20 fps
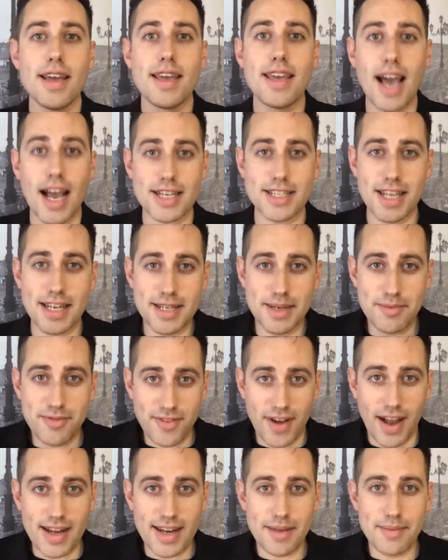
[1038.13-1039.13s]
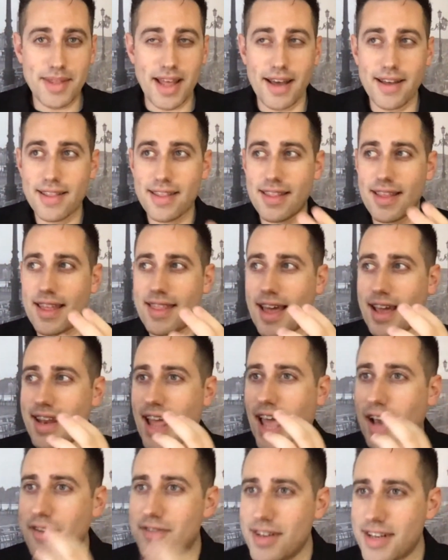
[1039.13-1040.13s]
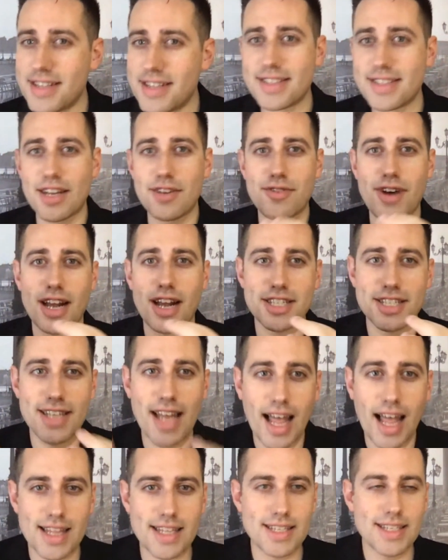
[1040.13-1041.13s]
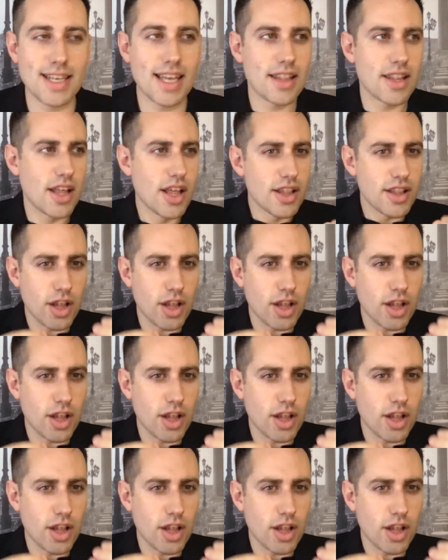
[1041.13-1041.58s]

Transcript: he actually ended up finding that evidence and rationality and